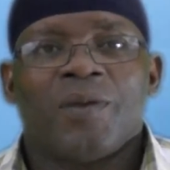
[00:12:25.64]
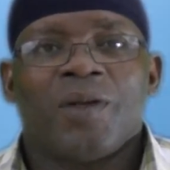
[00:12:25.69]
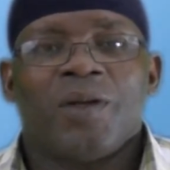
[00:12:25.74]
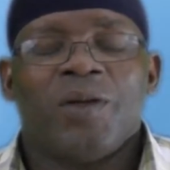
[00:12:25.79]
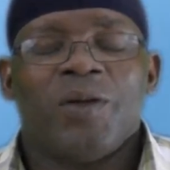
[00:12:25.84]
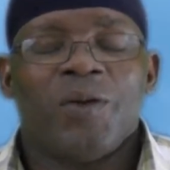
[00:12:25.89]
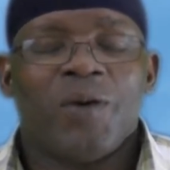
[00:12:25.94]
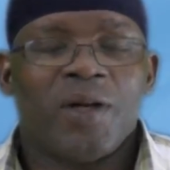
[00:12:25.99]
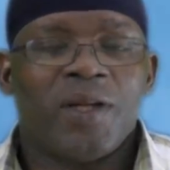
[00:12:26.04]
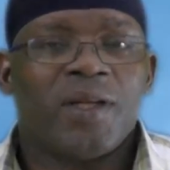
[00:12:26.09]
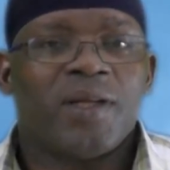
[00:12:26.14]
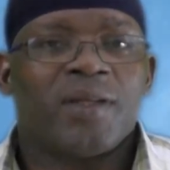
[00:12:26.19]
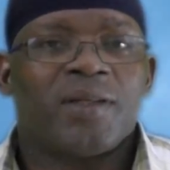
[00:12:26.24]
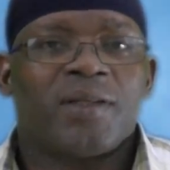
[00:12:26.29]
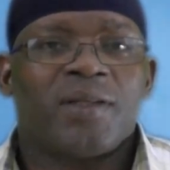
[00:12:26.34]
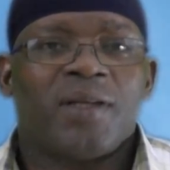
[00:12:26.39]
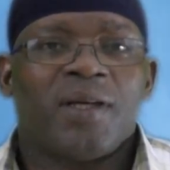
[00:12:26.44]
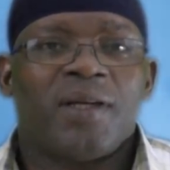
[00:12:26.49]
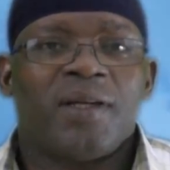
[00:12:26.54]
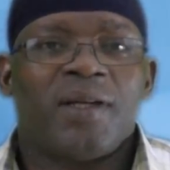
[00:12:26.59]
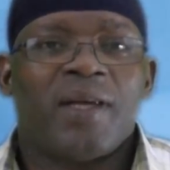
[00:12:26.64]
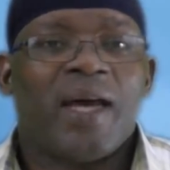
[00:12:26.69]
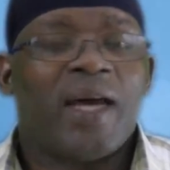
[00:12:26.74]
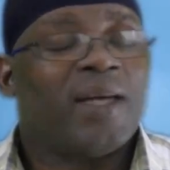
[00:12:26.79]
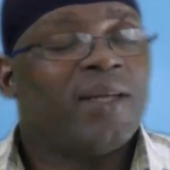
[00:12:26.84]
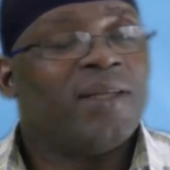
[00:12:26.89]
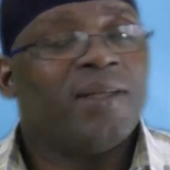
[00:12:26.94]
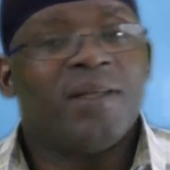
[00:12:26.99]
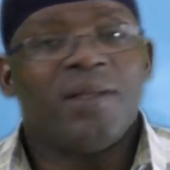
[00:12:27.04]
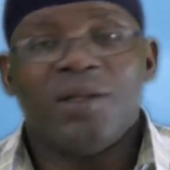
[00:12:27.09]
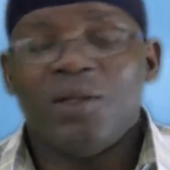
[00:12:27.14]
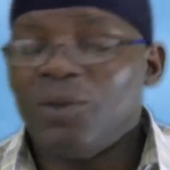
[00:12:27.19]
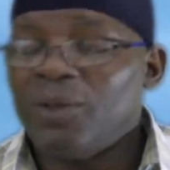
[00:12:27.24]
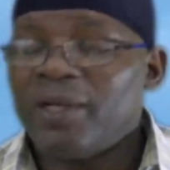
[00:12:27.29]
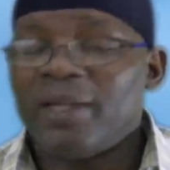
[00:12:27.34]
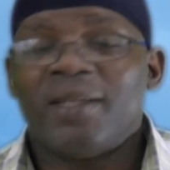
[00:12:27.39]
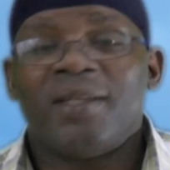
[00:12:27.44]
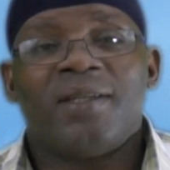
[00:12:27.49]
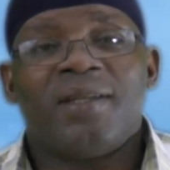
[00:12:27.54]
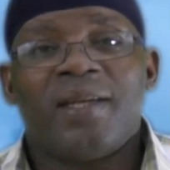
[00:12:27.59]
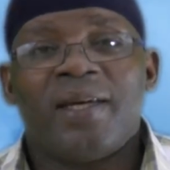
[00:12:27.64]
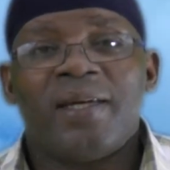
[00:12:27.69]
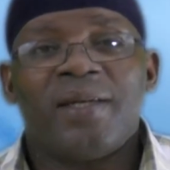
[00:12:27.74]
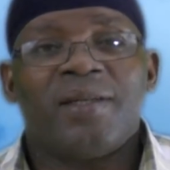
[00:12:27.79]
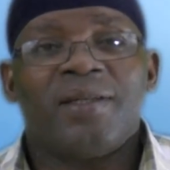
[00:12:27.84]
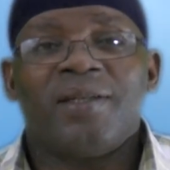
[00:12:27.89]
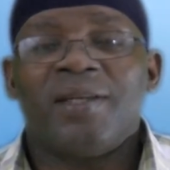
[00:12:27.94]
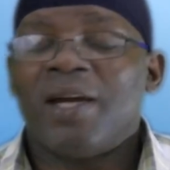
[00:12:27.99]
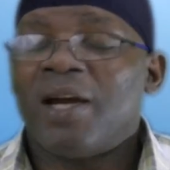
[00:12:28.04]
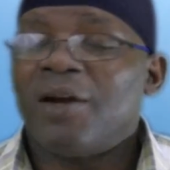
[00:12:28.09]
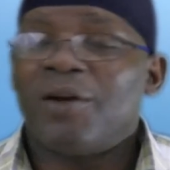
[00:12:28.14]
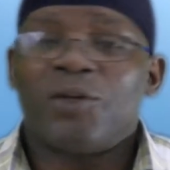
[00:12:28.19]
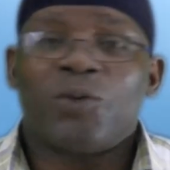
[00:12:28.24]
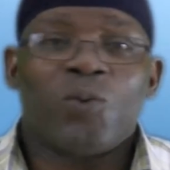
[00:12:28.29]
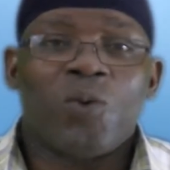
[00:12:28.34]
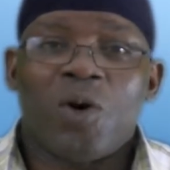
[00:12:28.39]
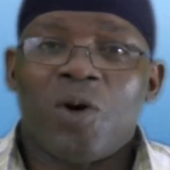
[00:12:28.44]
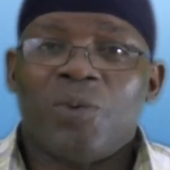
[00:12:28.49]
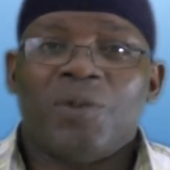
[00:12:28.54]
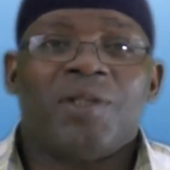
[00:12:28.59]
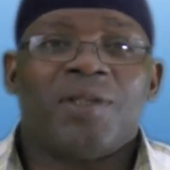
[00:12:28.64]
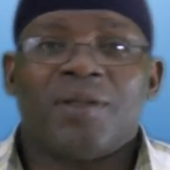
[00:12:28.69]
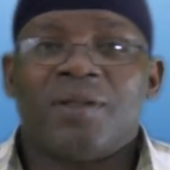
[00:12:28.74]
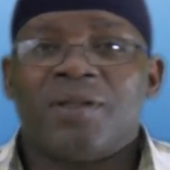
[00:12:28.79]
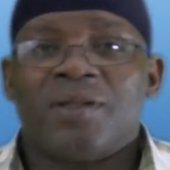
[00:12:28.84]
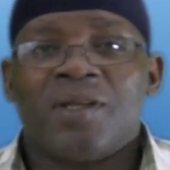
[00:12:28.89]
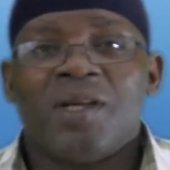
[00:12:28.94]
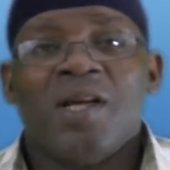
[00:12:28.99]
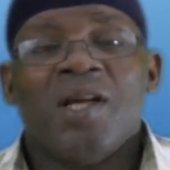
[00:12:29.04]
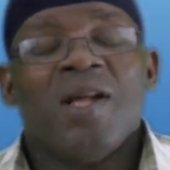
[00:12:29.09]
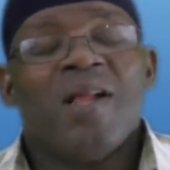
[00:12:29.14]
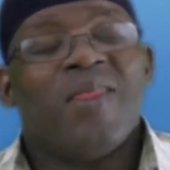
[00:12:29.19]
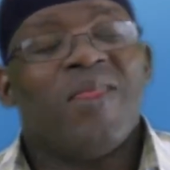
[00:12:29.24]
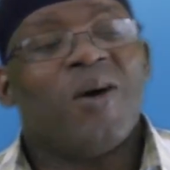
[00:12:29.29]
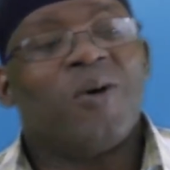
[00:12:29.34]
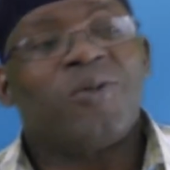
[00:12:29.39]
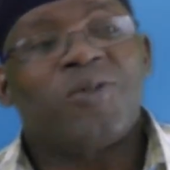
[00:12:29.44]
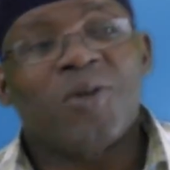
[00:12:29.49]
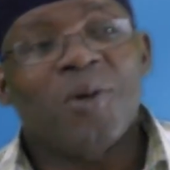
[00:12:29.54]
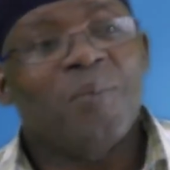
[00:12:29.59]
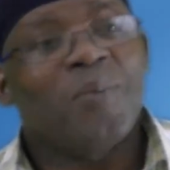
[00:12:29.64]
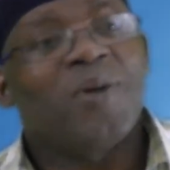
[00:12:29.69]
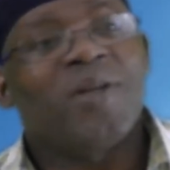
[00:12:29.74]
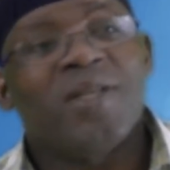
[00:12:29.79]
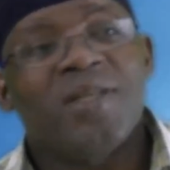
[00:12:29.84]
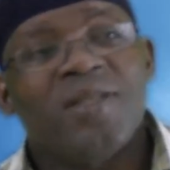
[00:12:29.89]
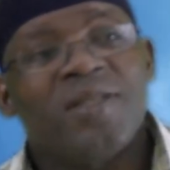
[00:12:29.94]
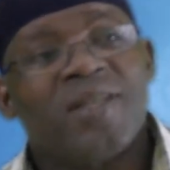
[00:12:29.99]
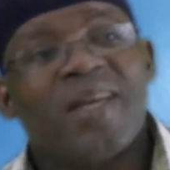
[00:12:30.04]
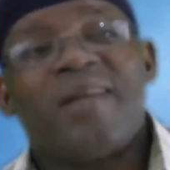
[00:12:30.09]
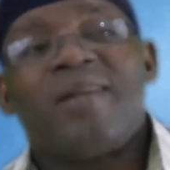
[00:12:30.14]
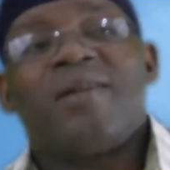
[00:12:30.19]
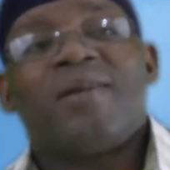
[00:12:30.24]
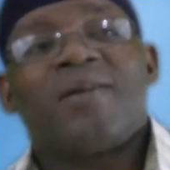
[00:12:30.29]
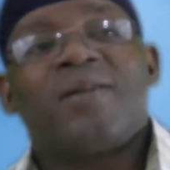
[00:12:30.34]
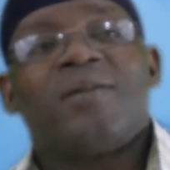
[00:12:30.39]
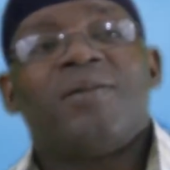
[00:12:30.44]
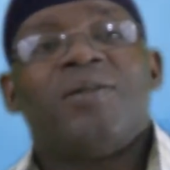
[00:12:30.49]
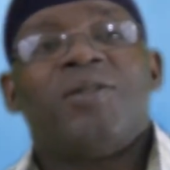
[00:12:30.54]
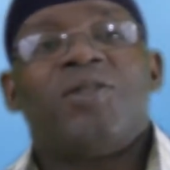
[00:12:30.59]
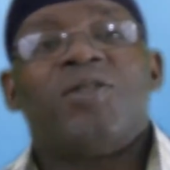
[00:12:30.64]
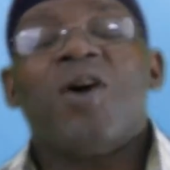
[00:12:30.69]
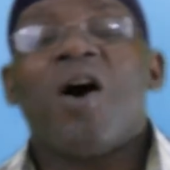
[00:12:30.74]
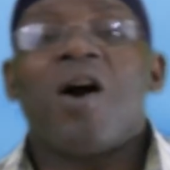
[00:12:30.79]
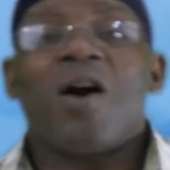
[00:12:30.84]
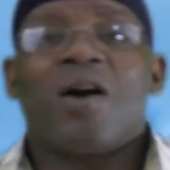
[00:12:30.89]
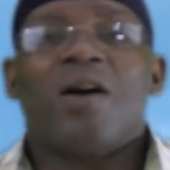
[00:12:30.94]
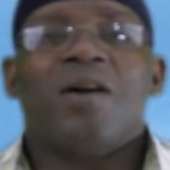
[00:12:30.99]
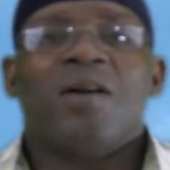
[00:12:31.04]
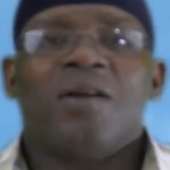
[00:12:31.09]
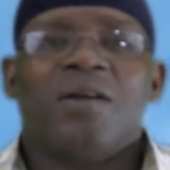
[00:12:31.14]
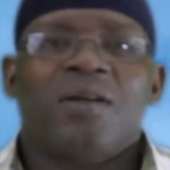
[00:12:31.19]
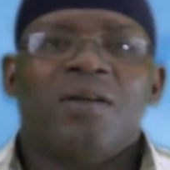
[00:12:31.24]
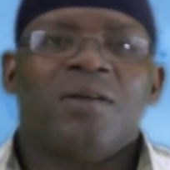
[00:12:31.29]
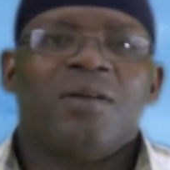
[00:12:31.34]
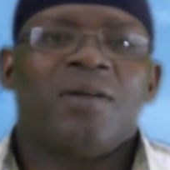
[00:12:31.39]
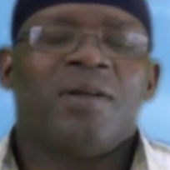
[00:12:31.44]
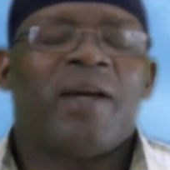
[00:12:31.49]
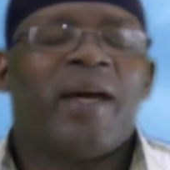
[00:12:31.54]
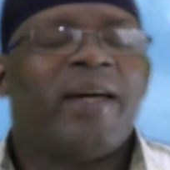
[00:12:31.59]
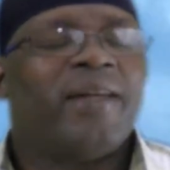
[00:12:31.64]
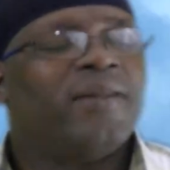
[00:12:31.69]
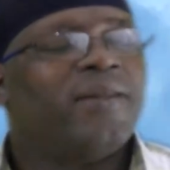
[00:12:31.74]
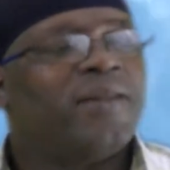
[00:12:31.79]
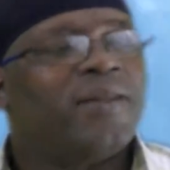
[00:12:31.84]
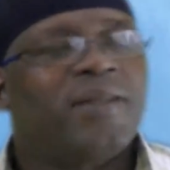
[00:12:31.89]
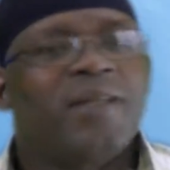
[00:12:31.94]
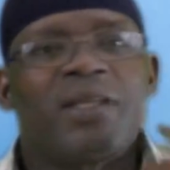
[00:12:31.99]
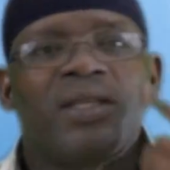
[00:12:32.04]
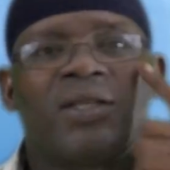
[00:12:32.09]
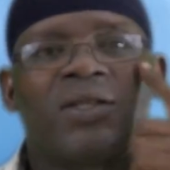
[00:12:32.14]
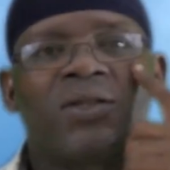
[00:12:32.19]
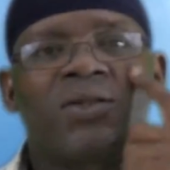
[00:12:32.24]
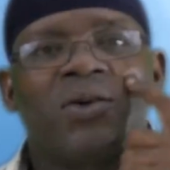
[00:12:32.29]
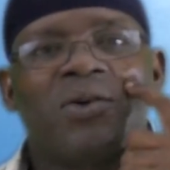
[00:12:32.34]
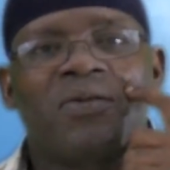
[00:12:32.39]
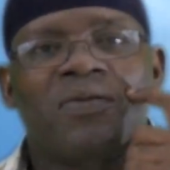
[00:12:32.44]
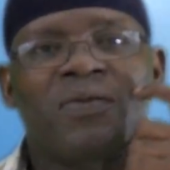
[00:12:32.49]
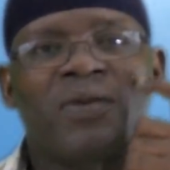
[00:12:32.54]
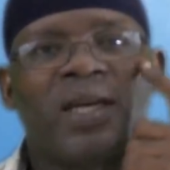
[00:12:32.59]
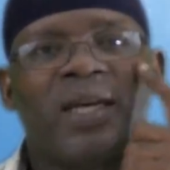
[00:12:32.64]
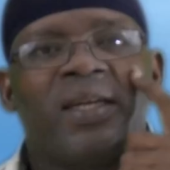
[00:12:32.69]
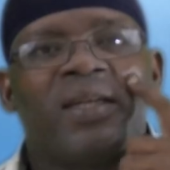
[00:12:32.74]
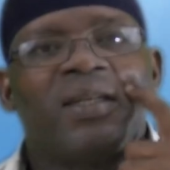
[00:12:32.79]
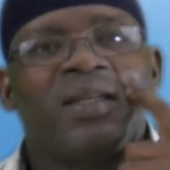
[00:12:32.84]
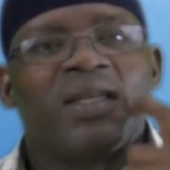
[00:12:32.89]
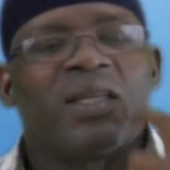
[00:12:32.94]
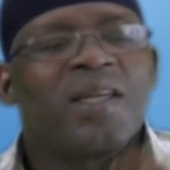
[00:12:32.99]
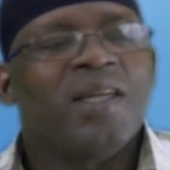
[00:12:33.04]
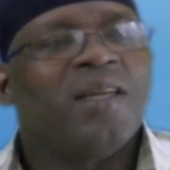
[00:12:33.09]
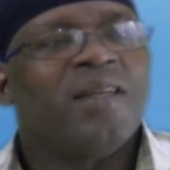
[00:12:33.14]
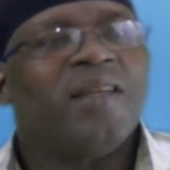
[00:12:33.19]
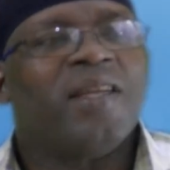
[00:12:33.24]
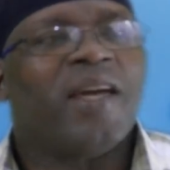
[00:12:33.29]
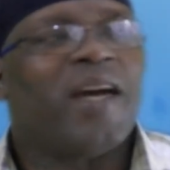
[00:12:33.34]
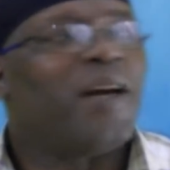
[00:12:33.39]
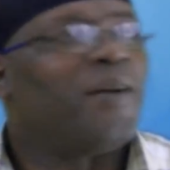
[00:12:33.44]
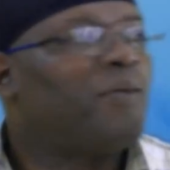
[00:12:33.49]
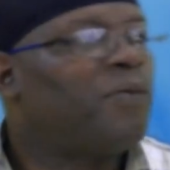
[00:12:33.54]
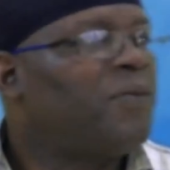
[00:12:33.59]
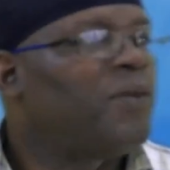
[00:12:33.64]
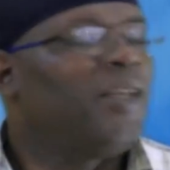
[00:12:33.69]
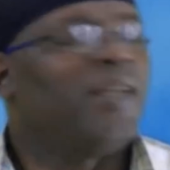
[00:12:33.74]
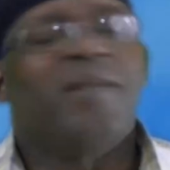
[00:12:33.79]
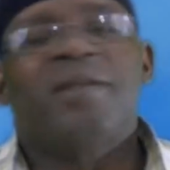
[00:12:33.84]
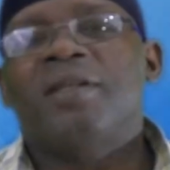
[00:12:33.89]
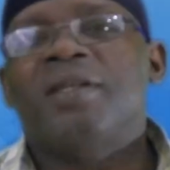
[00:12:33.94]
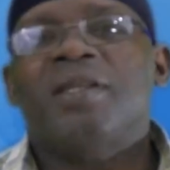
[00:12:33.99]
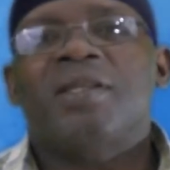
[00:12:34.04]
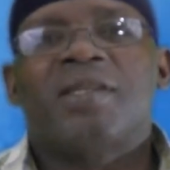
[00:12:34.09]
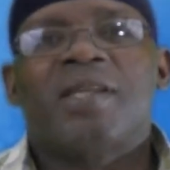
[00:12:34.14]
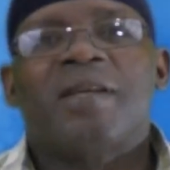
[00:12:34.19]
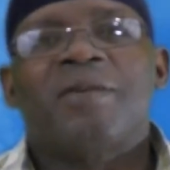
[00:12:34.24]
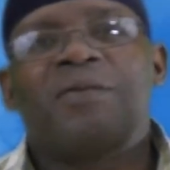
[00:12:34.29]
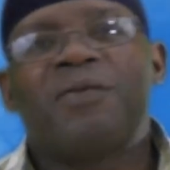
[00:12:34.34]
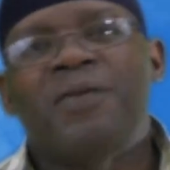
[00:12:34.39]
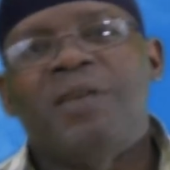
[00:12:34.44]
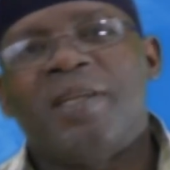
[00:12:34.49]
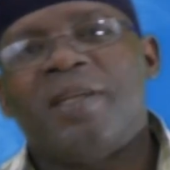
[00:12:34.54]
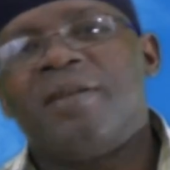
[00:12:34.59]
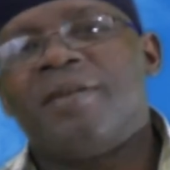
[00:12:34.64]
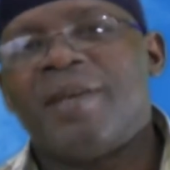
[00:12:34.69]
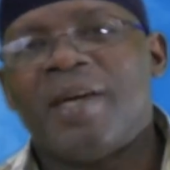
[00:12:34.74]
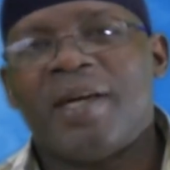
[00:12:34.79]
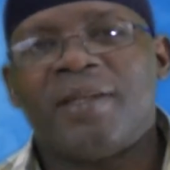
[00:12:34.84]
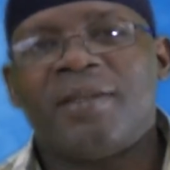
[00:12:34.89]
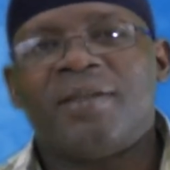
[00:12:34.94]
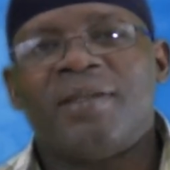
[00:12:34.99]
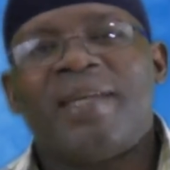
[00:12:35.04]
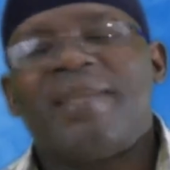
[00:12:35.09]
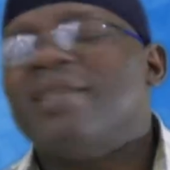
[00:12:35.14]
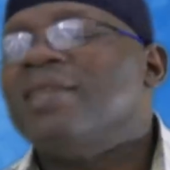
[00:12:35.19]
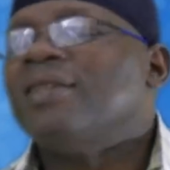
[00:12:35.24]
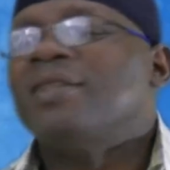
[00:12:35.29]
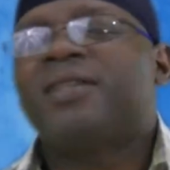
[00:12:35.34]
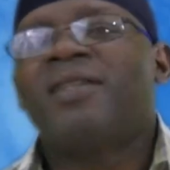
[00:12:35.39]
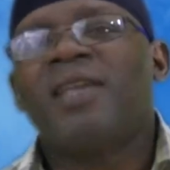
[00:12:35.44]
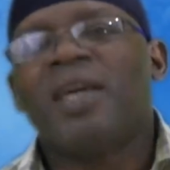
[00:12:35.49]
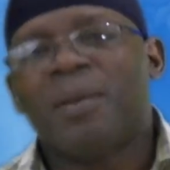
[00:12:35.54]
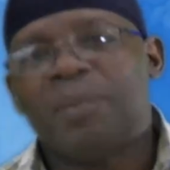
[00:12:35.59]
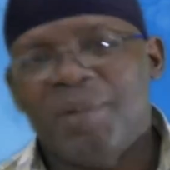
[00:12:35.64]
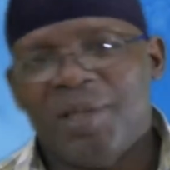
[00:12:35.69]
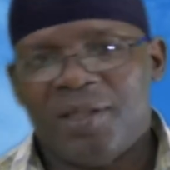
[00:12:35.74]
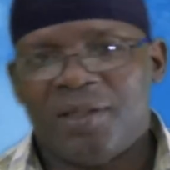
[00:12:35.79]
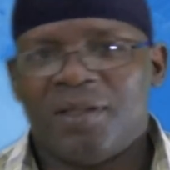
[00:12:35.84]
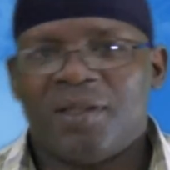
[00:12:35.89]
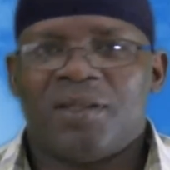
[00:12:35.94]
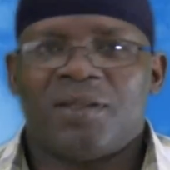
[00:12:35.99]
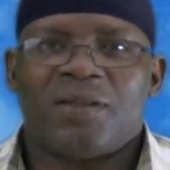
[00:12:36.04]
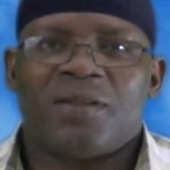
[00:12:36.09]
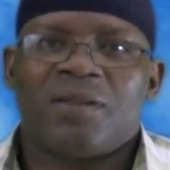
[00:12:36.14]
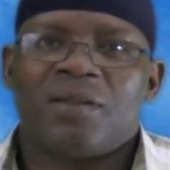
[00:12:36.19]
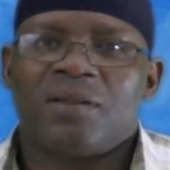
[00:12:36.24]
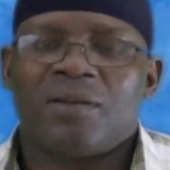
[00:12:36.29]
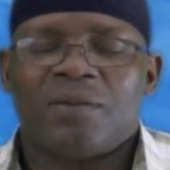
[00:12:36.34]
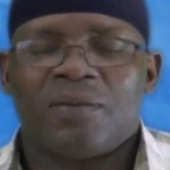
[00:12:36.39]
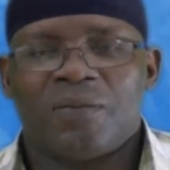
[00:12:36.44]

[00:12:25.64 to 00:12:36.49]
you understand? I look at it like they are at war with us. Now, somebody in China could talk and say stuff like they have fake this and fake that. That is their business.